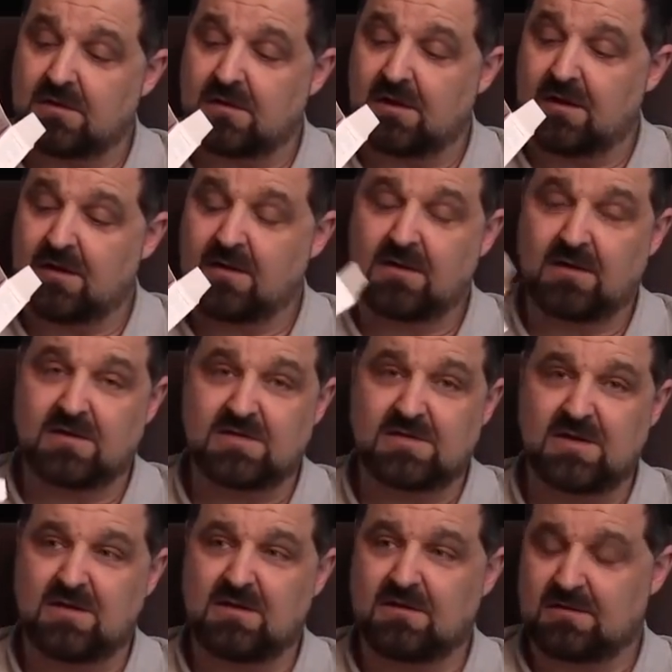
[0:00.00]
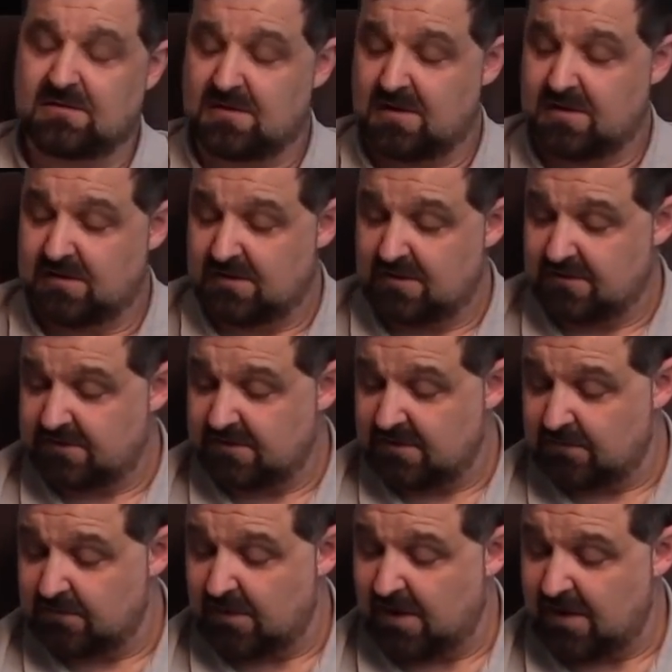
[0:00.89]
Okay, that's it. Nothing else
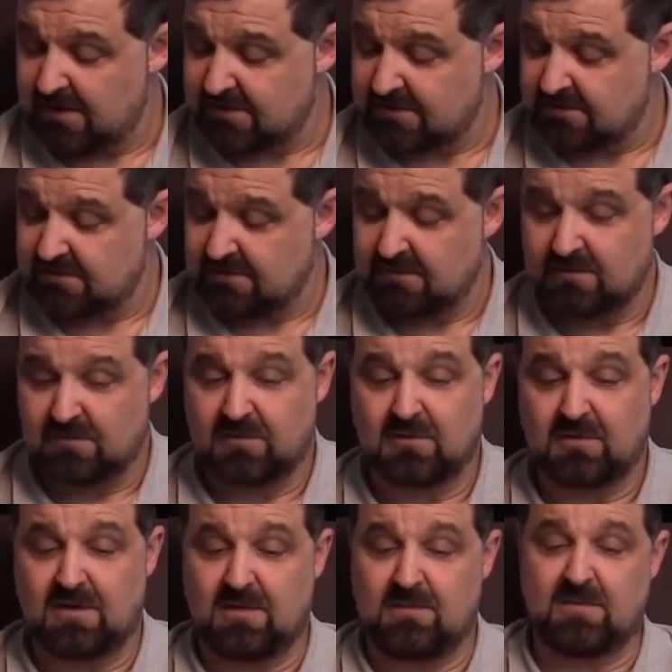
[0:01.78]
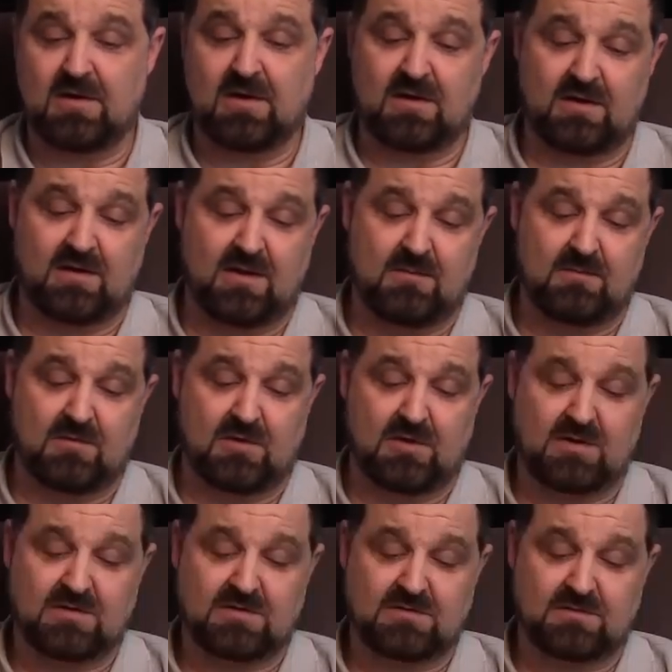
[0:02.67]
in the box. Throw that back in that
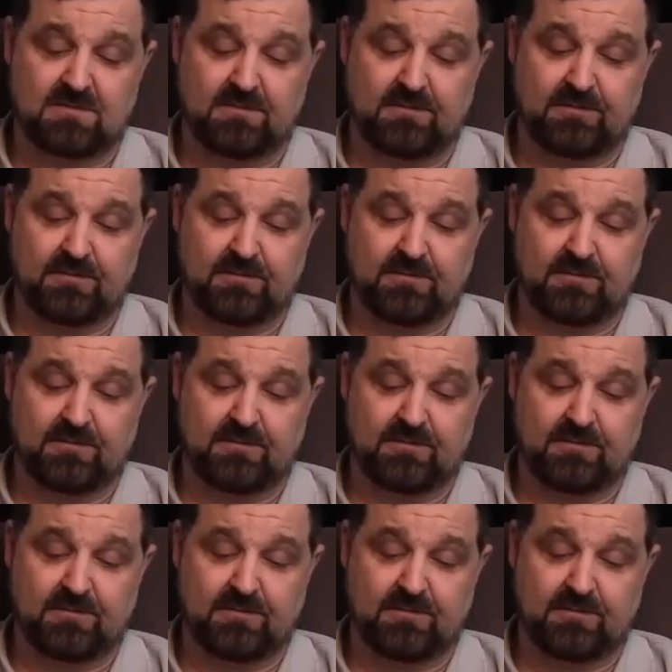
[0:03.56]
box.